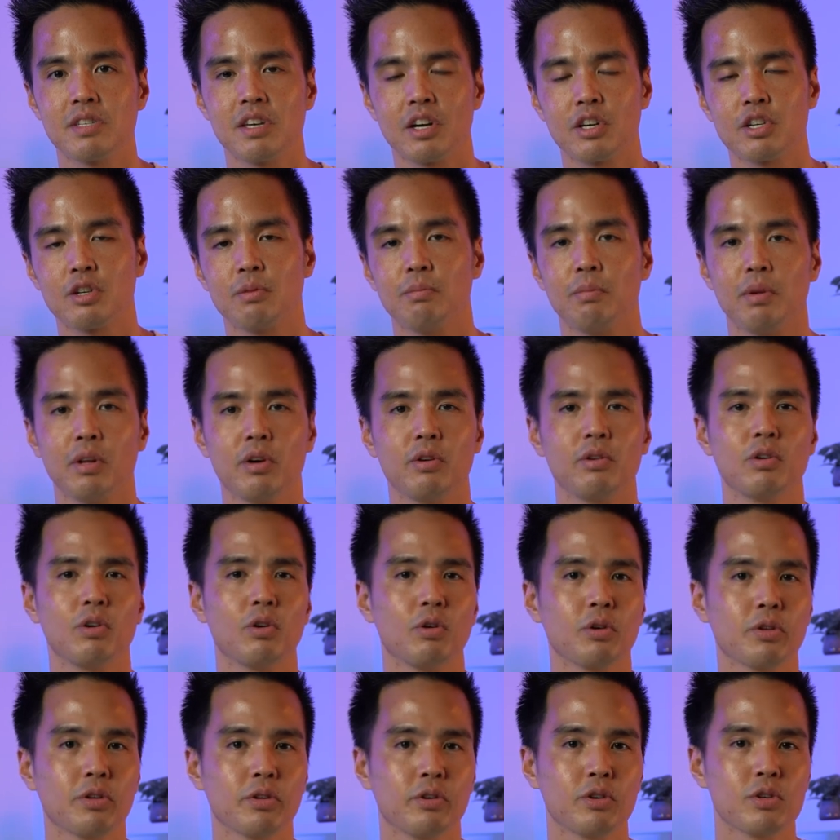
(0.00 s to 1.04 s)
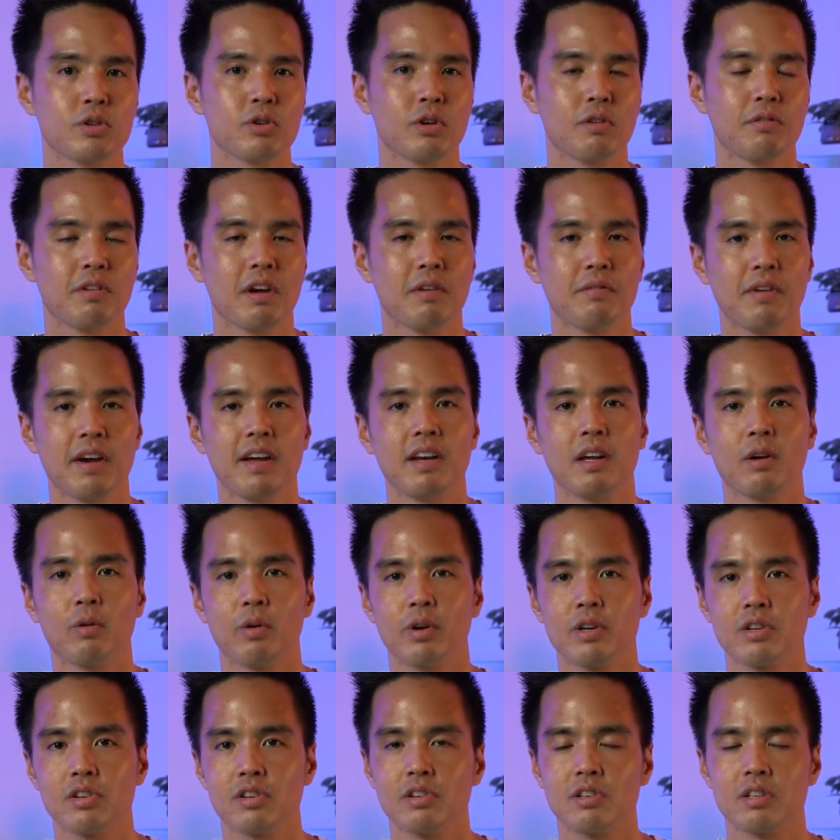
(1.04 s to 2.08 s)
section below your thoughts, or if you have any
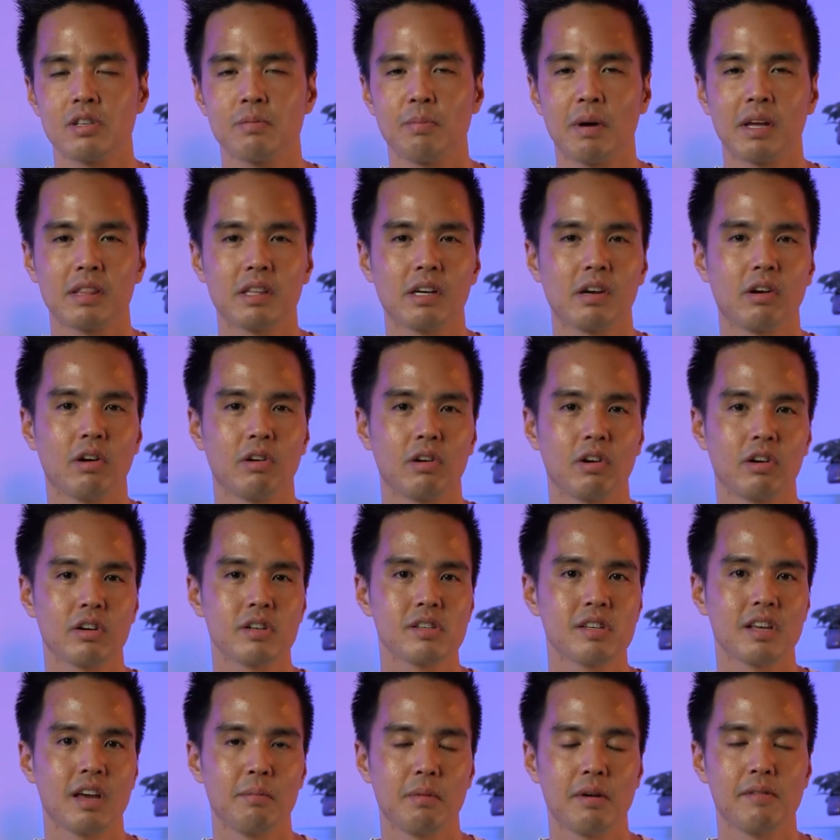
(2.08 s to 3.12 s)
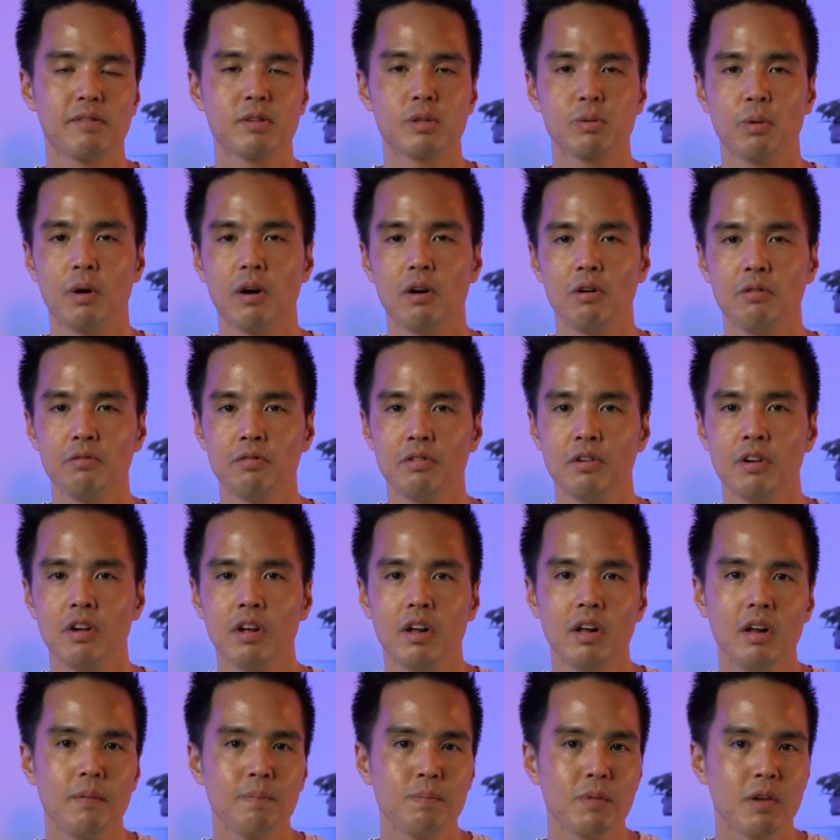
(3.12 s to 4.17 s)
questions about the Godox MF12.
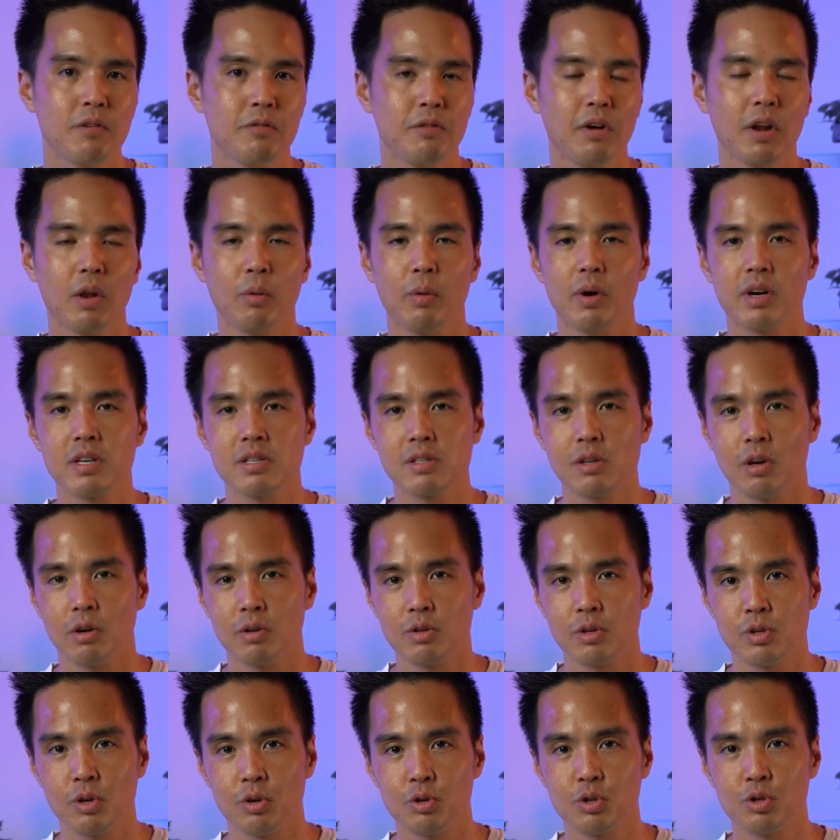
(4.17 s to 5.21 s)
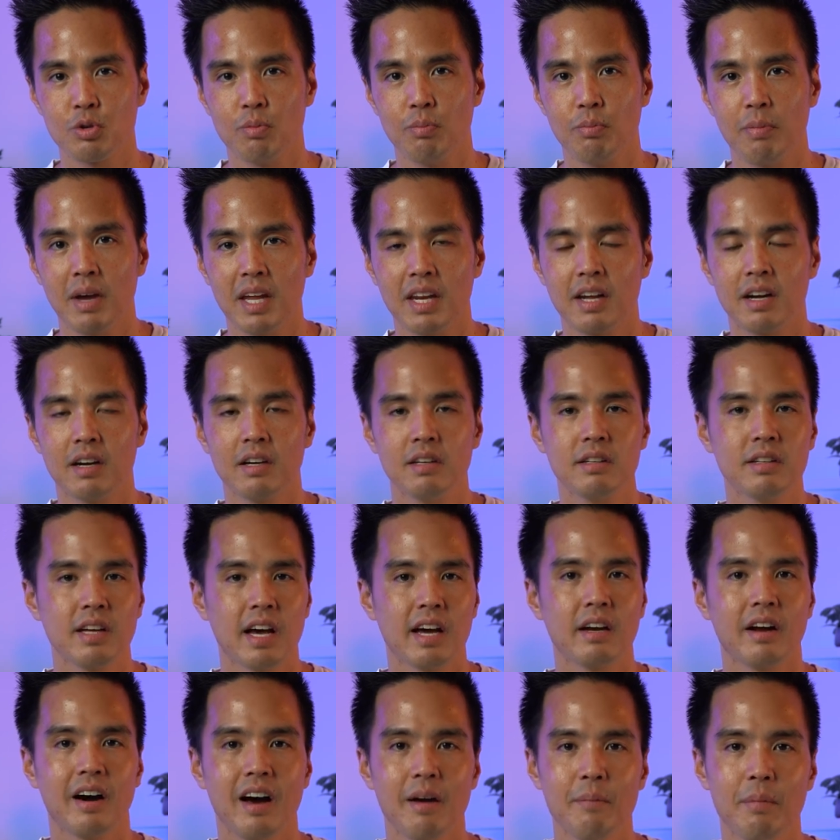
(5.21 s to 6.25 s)
Follow us on social media
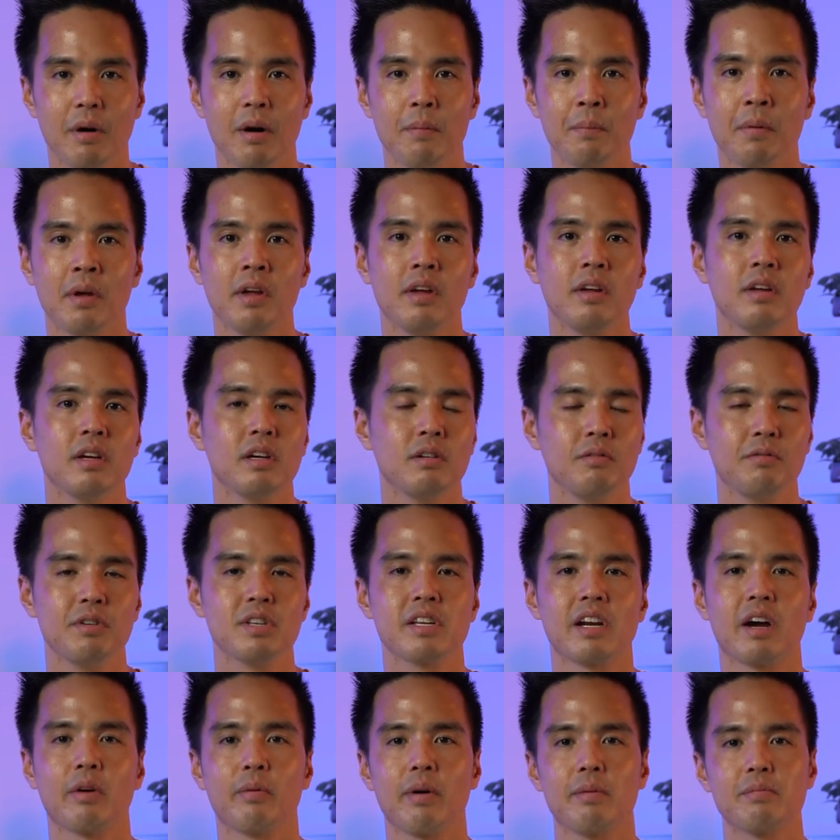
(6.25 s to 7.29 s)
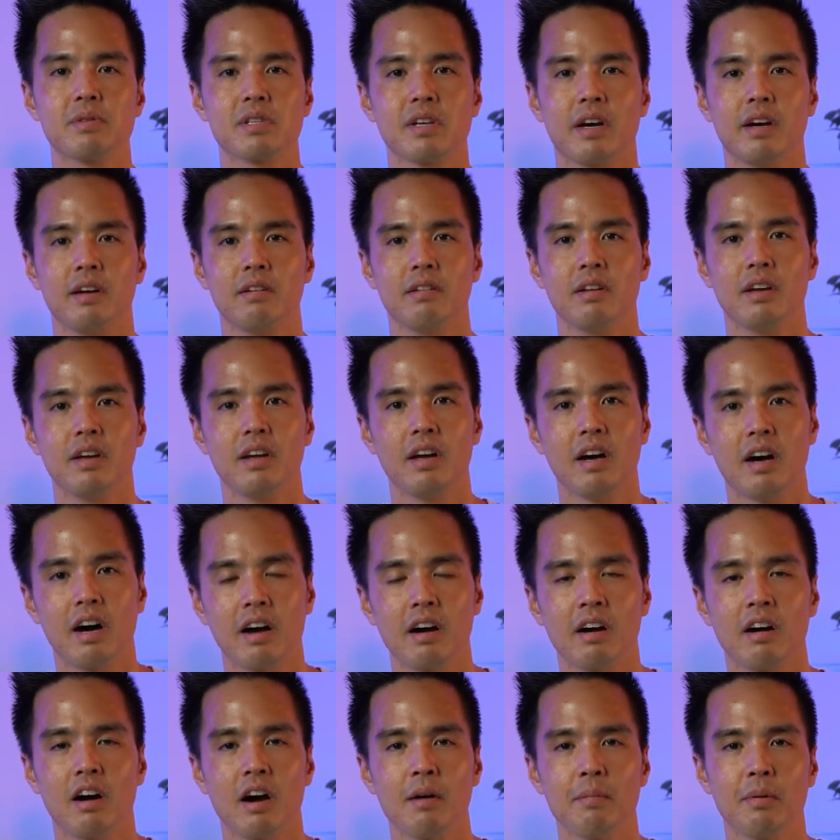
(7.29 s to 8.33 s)
at Hypop and visit our website,
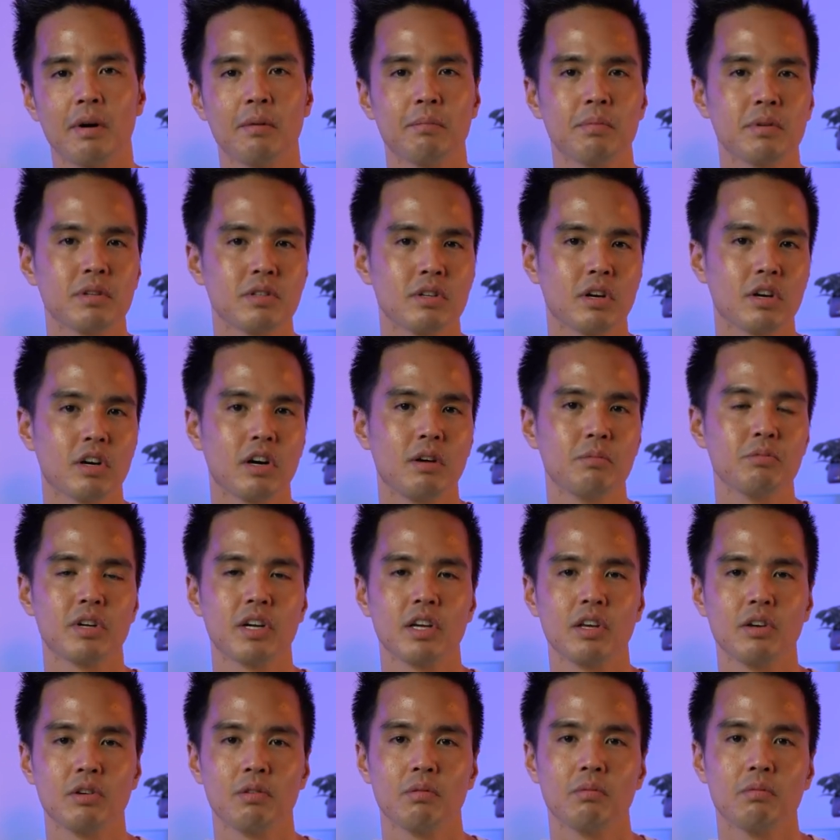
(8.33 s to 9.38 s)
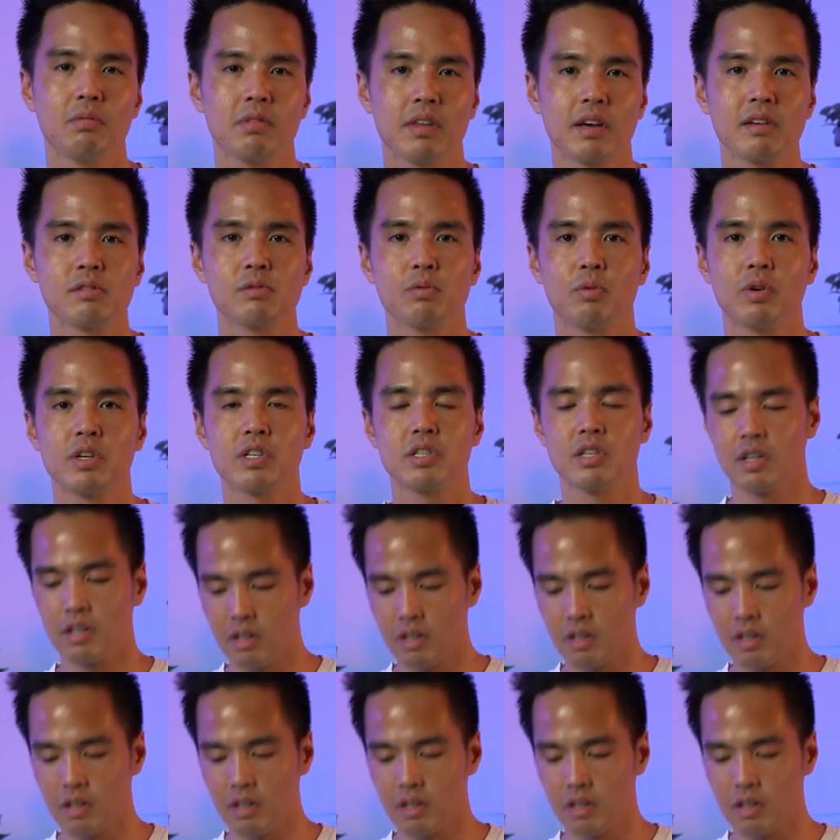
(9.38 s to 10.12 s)
hypop.com.au. Thanks for watching.